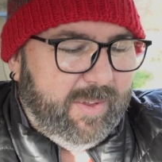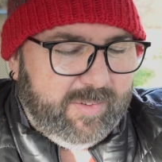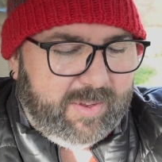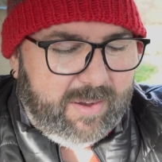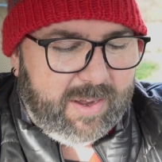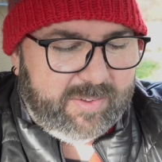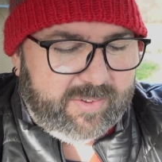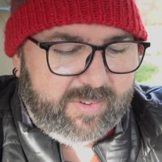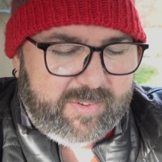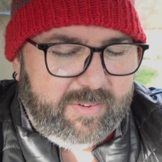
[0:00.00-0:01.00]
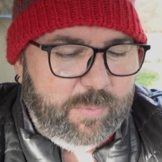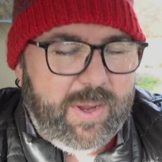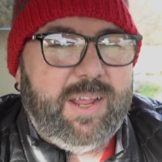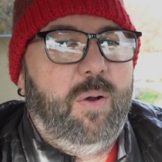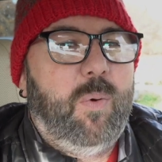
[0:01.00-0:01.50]
so that's something we
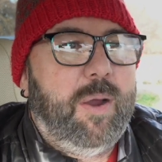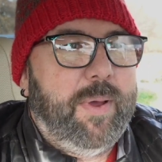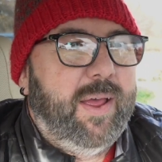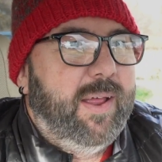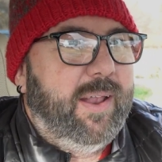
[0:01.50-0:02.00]
ain't got to worry about.